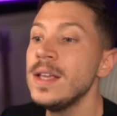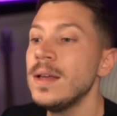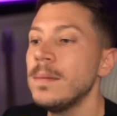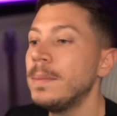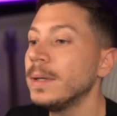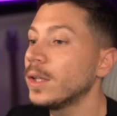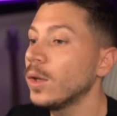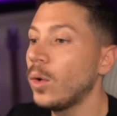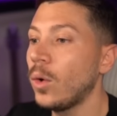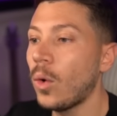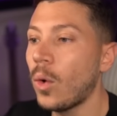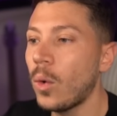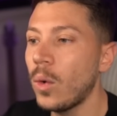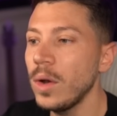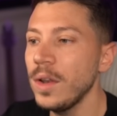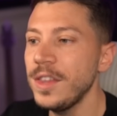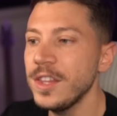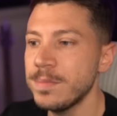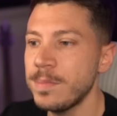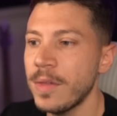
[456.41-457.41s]
But
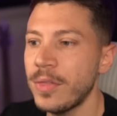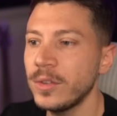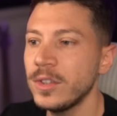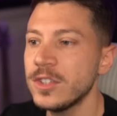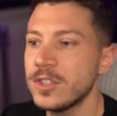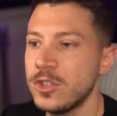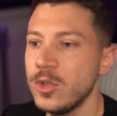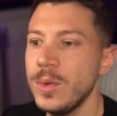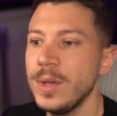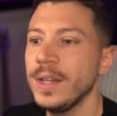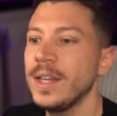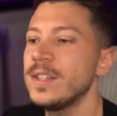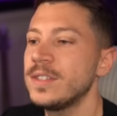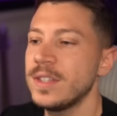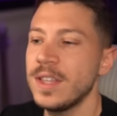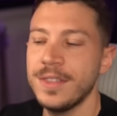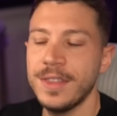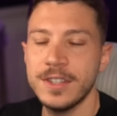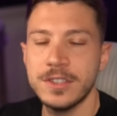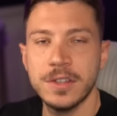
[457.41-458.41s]
all this method is doing
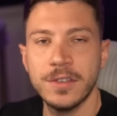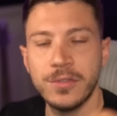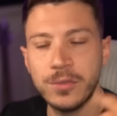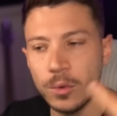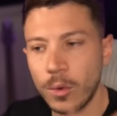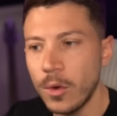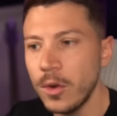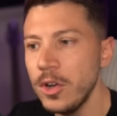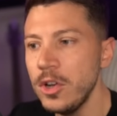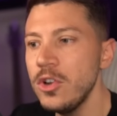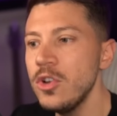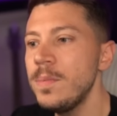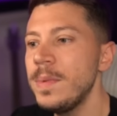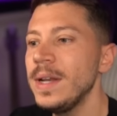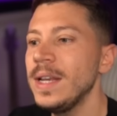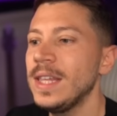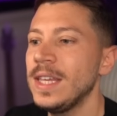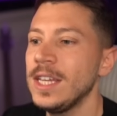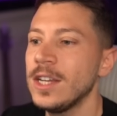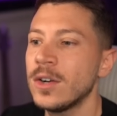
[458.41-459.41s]
is there's a for loop
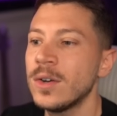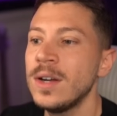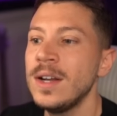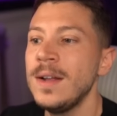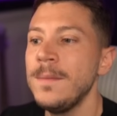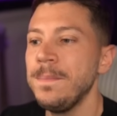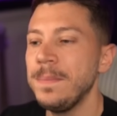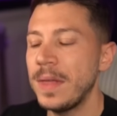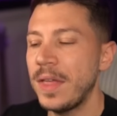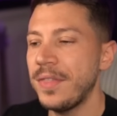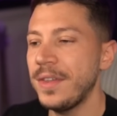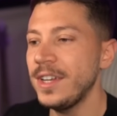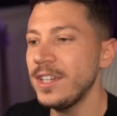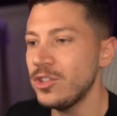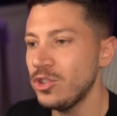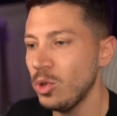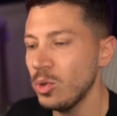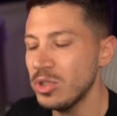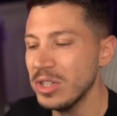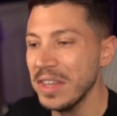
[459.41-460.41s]
in here, and then
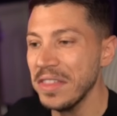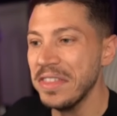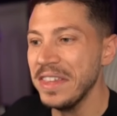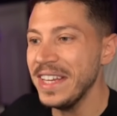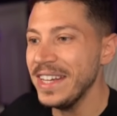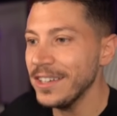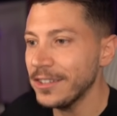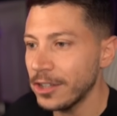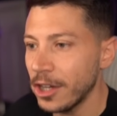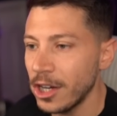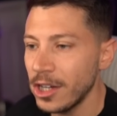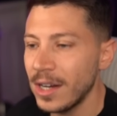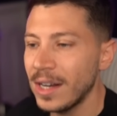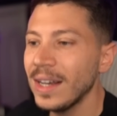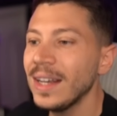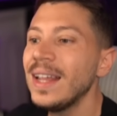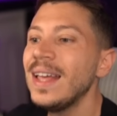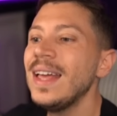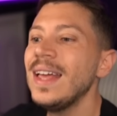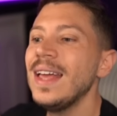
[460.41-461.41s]
it's using the internal